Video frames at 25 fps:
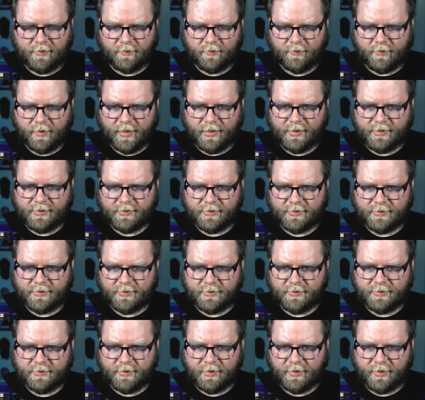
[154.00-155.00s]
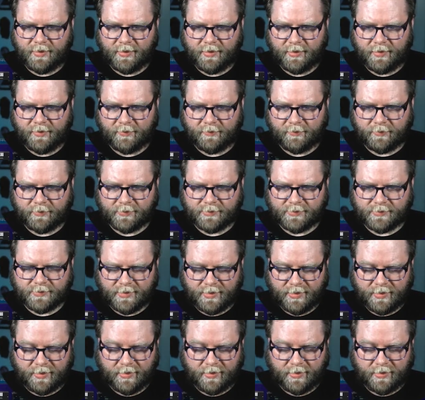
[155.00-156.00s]
Right. And we'll
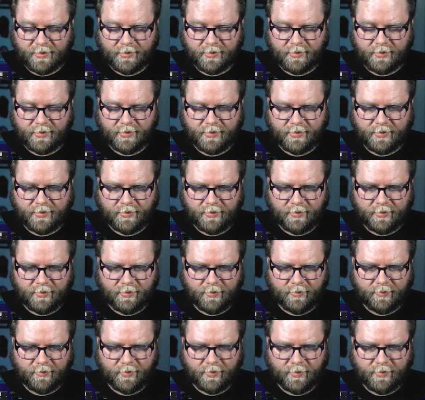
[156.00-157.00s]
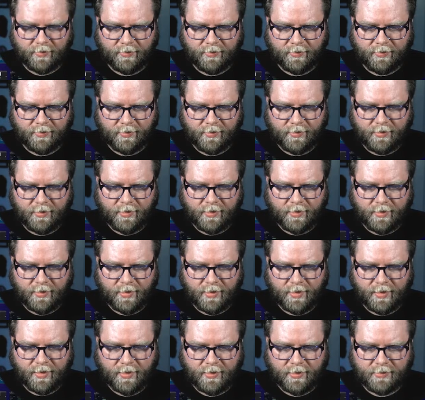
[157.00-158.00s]
say GitHub
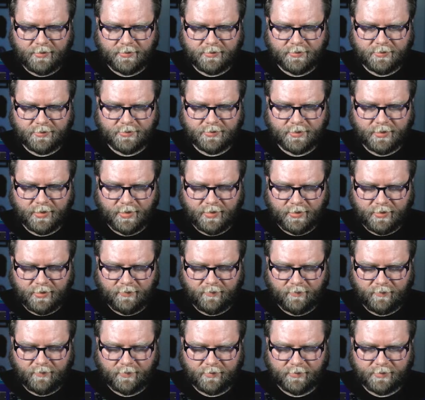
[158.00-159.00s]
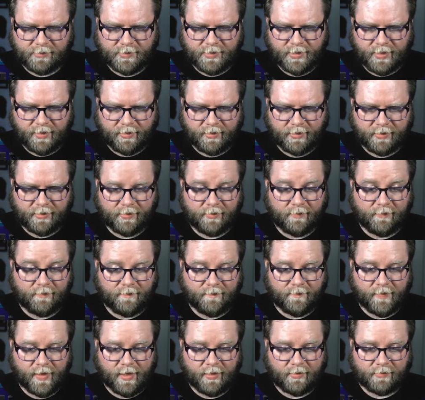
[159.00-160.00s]
eng, and then we'll tell it the
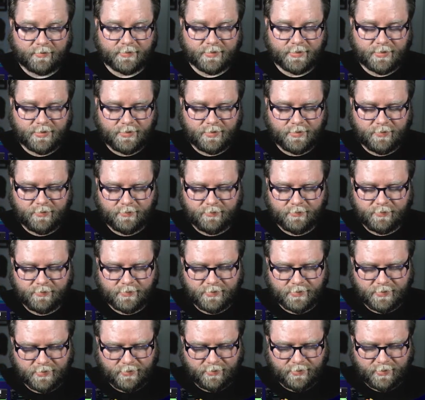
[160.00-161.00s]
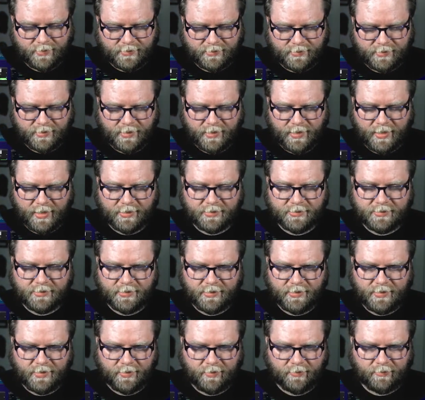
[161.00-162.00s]
file to use. So that's that
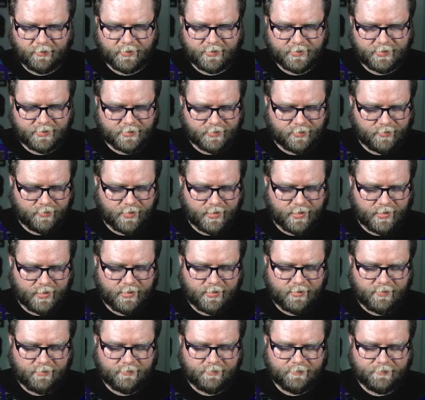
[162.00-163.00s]
HCL we just created.